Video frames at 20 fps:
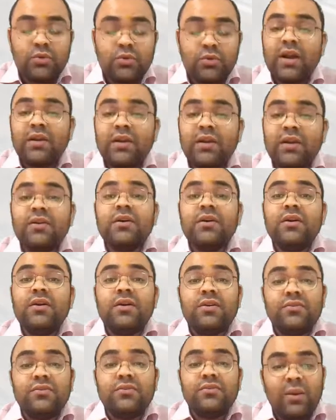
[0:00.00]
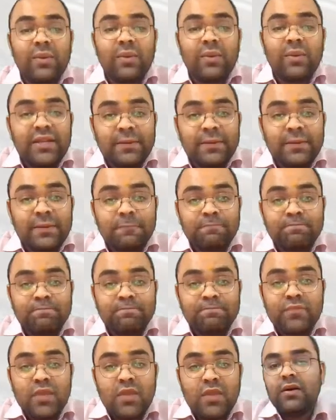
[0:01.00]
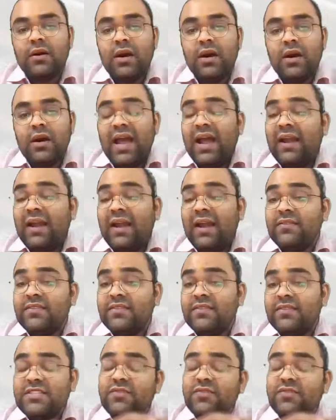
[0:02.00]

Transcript: who are traveling, and